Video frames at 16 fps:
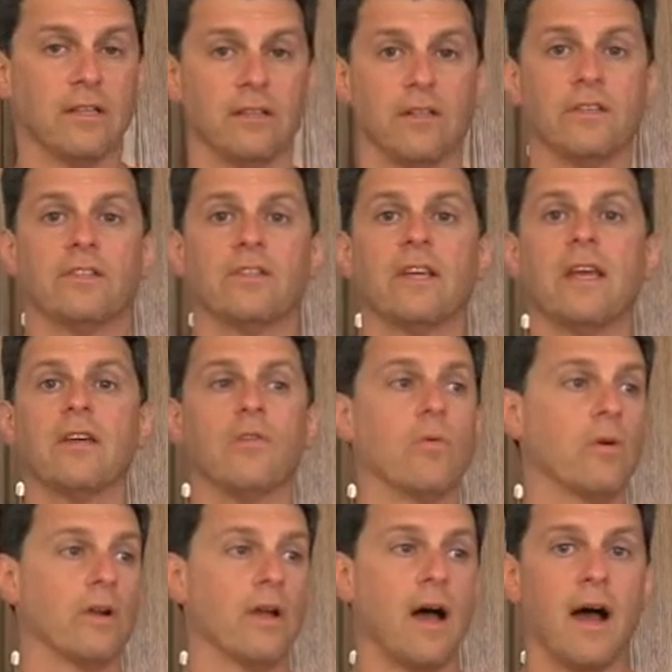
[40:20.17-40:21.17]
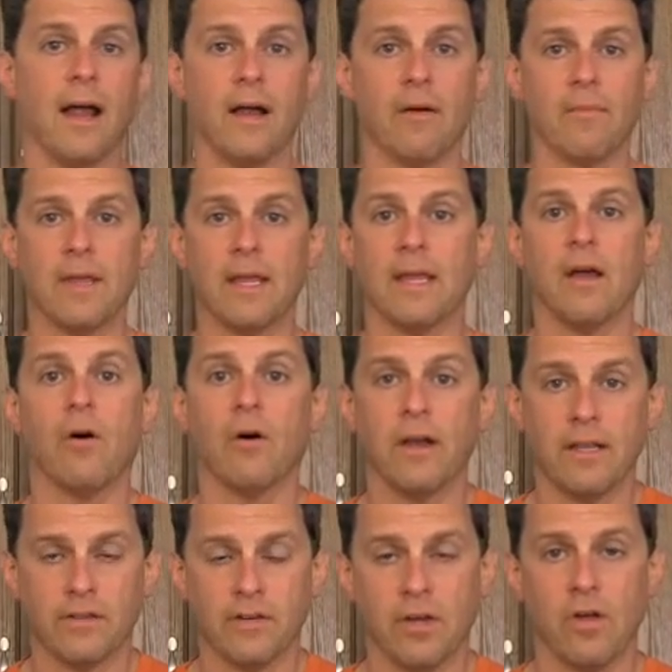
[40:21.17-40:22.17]
Let's say you were to hire me
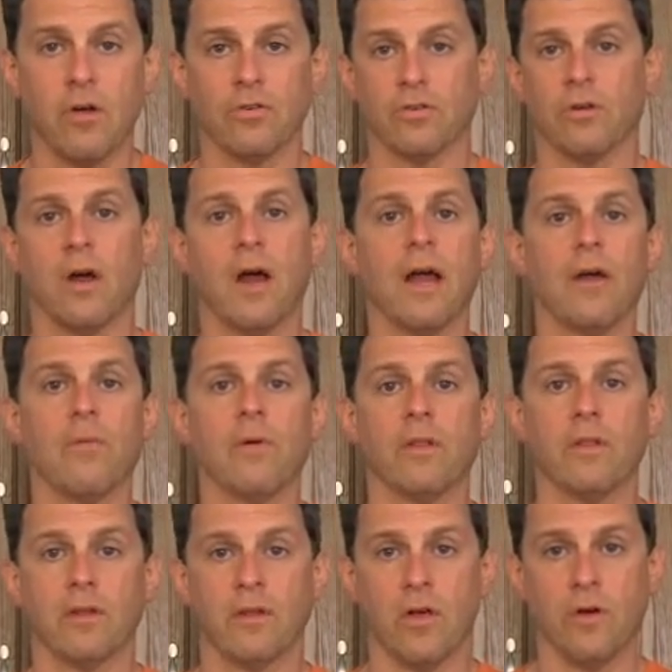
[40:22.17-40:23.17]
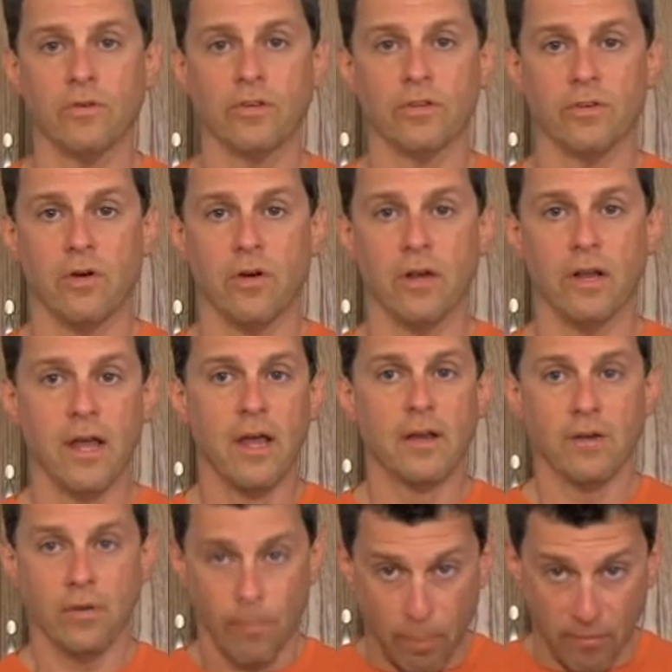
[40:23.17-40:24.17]
on as a coach, or hire one of the coaches on
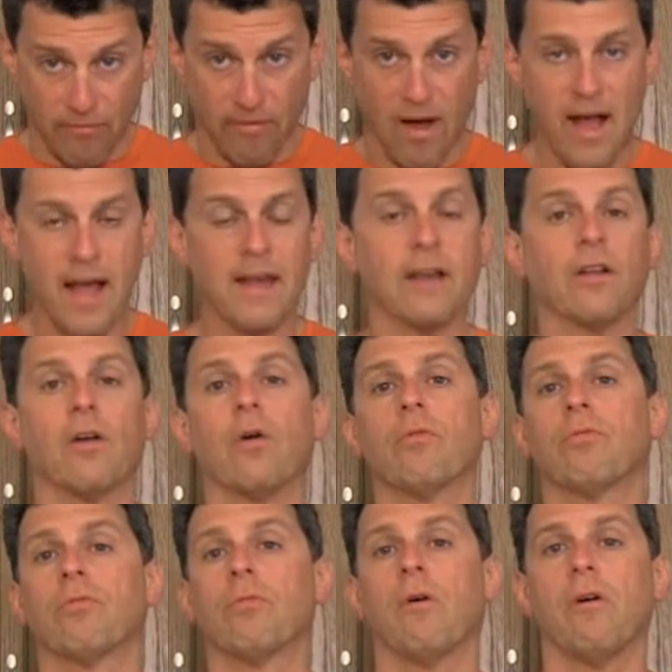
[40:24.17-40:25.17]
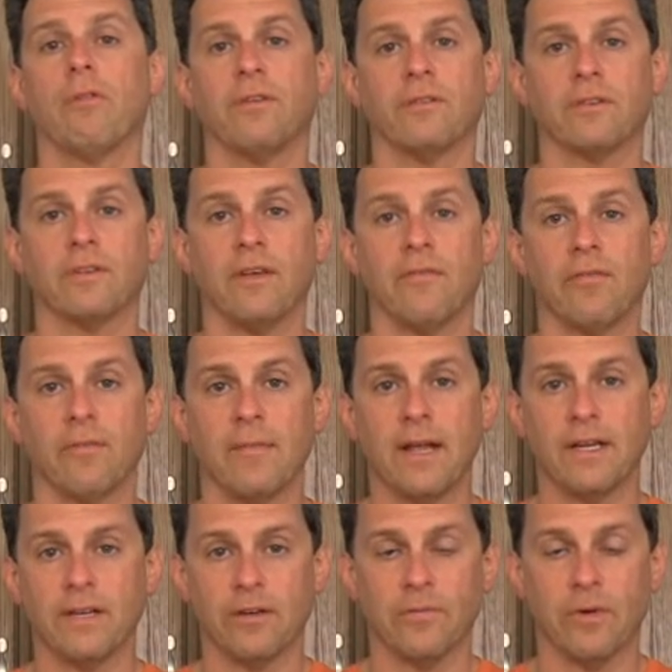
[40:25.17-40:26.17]
to provide and go through all this
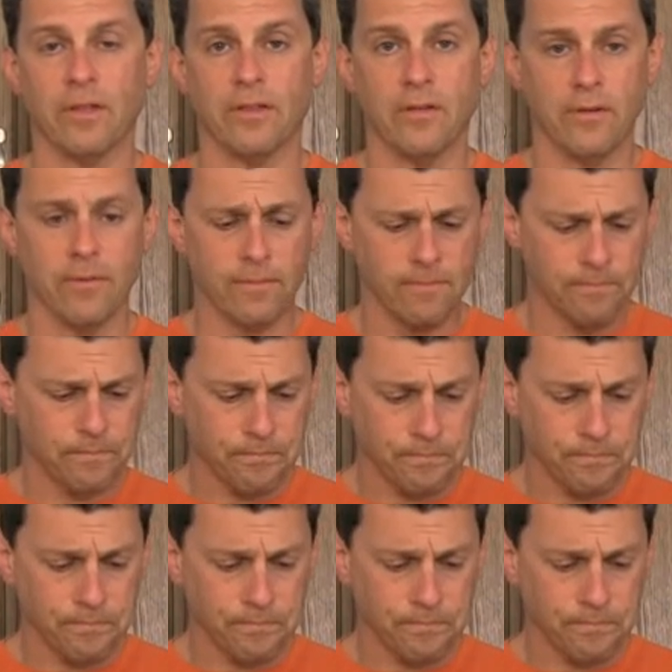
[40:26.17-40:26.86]
information with you.